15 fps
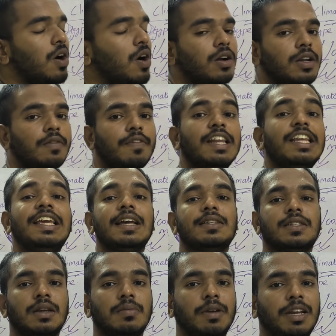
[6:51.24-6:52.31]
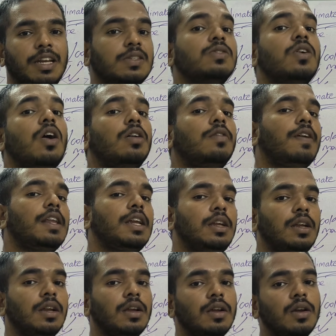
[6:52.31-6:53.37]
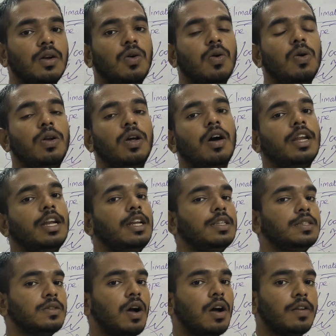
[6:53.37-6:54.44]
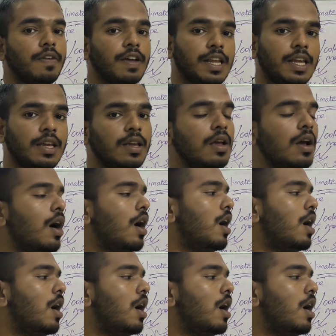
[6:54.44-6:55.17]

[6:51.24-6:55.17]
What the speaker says: is not very extreme. It is not very cold or it is not very